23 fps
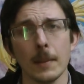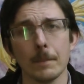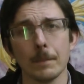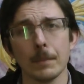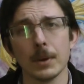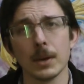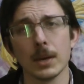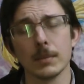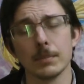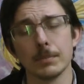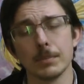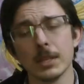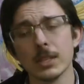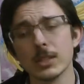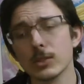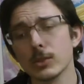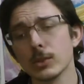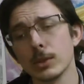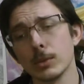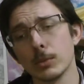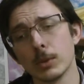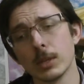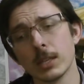But
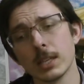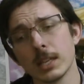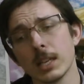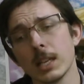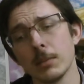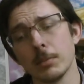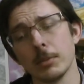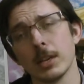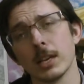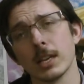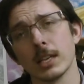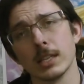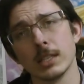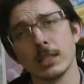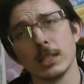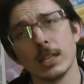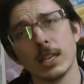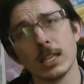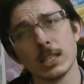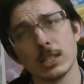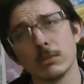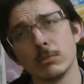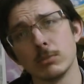basically what an API
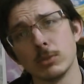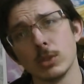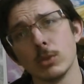ends up